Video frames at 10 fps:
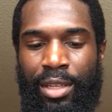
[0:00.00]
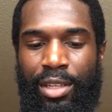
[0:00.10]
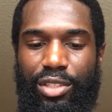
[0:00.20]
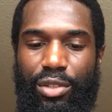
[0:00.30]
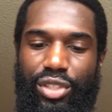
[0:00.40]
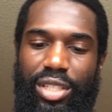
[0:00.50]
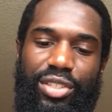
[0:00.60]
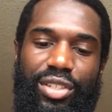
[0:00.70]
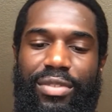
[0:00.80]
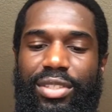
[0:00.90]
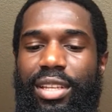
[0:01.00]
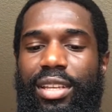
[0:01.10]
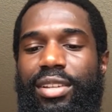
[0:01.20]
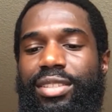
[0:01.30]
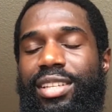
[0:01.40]
So Justin Jefferson
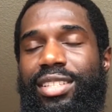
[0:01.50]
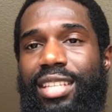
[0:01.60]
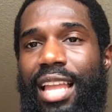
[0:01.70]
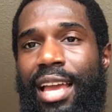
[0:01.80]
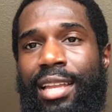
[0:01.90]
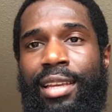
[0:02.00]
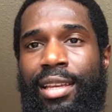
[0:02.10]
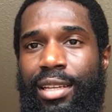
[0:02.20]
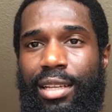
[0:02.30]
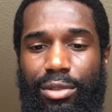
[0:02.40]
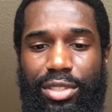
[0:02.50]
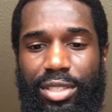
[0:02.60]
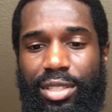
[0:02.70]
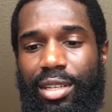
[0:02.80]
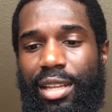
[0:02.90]
here is in the slot
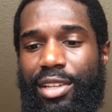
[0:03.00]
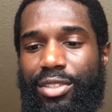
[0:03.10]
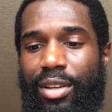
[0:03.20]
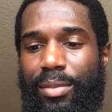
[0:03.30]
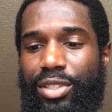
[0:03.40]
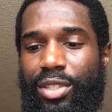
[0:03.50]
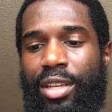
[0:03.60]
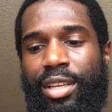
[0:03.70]
closest to the line of scrimmage.